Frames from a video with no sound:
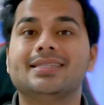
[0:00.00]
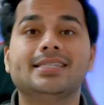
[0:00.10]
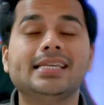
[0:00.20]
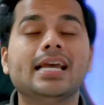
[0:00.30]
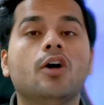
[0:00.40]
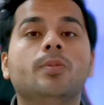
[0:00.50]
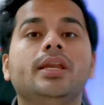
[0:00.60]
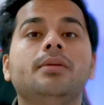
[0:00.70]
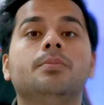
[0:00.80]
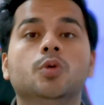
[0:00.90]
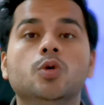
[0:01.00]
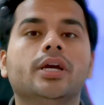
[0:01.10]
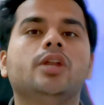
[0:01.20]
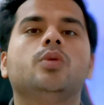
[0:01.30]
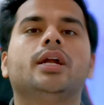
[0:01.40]
see how many more
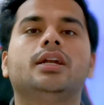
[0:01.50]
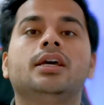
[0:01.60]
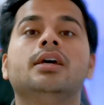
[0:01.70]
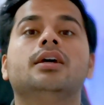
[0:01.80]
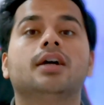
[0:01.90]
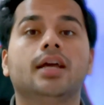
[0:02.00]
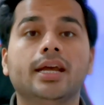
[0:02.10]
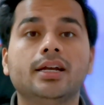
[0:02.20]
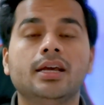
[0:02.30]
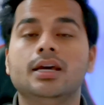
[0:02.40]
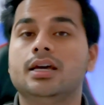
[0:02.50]
can you get correct.